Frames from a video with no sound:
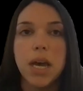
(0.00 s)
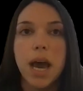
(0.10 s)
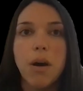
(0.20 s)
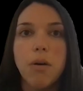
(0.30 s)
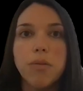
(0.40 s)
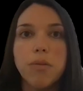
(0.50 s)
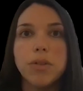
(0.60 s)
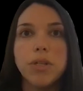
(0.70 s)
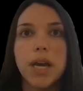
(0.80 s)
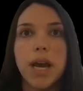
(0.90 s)
helpful
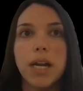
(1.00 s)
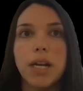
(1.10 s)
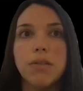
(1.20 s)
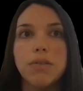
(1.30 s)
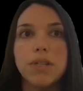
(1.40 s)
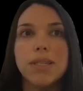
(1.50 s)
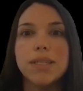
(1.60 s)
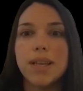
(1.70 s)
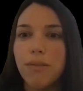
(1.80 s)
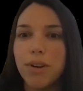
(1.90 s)
to kind of
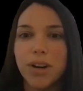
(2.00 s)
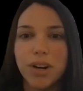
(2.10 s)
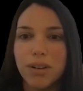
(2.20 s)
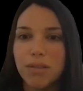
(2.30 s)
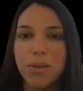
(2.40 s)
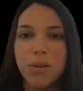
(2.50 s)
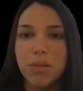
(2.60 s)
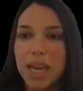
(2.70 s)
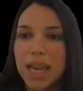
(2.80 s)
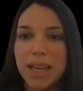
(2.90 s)
discover new
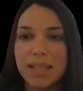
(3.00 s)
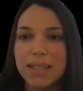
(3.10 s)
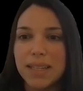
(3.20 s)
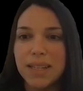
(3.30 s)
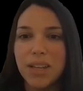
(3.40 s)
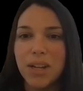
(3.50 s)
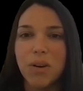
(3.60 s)
things. And,